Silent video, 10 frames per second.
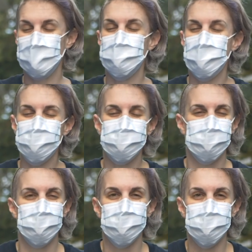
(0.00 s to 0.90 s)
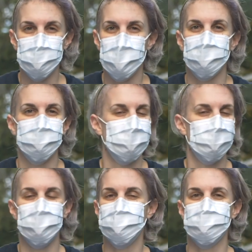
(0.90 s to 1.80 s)
Now, masks are annoying
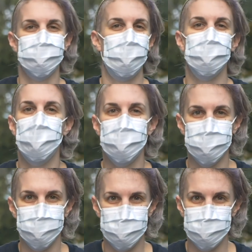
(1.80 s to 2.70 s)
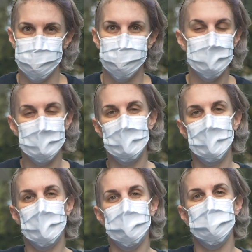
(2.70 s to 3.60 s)
regardless of how well you've fitted them.
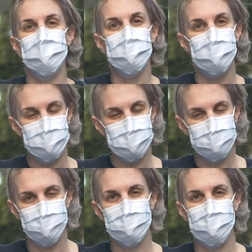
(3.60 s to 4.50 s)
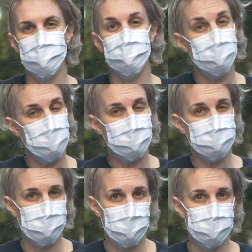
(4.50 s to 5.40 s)
But if you fit it correctly, then you should be able
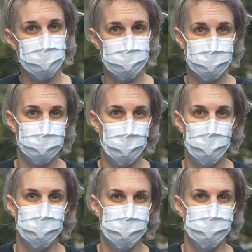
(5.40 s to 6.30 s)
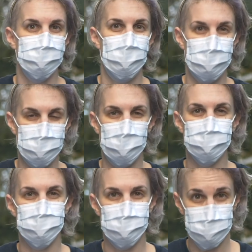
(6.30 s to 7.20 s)
to wear it for several hours without it being
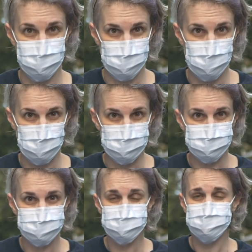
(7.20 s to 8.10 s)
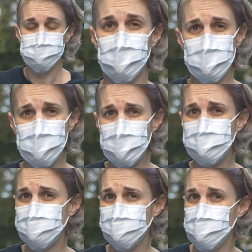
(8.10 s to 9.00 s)
too much of a problem. One thing you
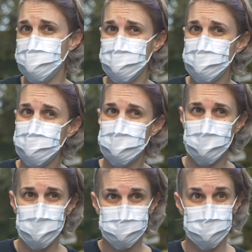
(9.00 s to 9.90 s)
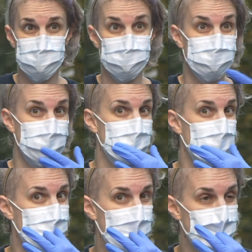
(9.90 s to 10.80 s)
definitely shouldn't do with your mask, which you will see a
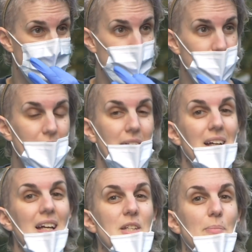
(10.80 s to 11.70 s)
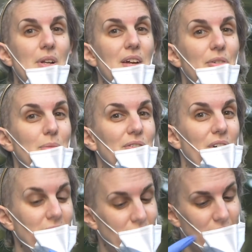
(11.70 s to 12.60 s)
lot of people do, is pull it from the
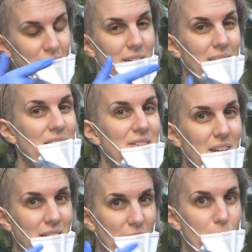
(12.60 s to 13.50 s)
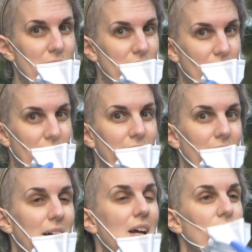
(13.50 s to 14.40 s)
front. That's the contaminated area.